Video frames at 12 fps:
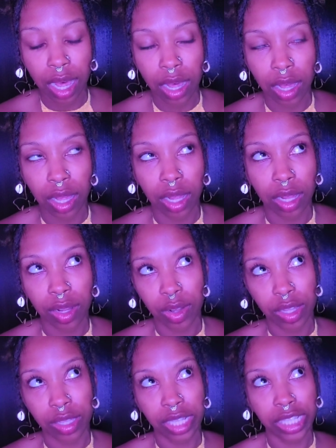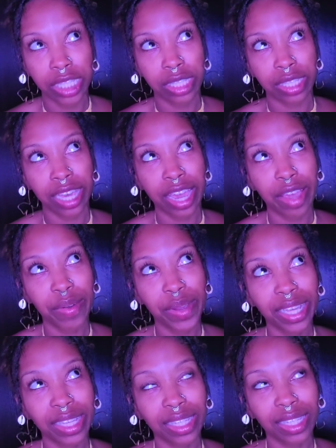The
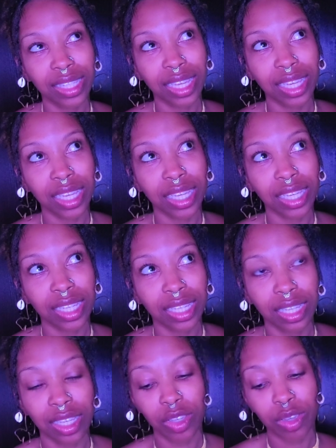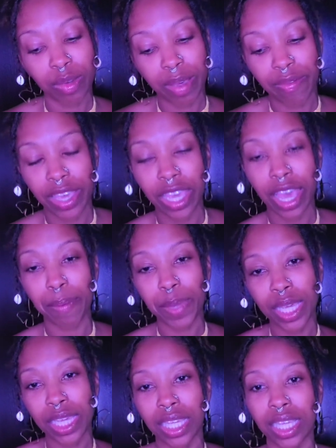scariest thing. You my
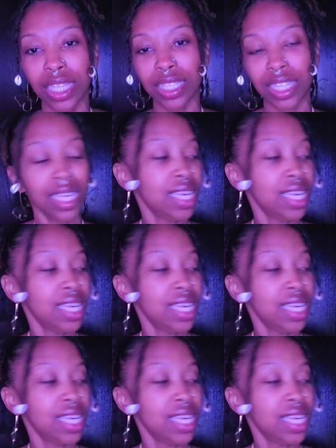VIP.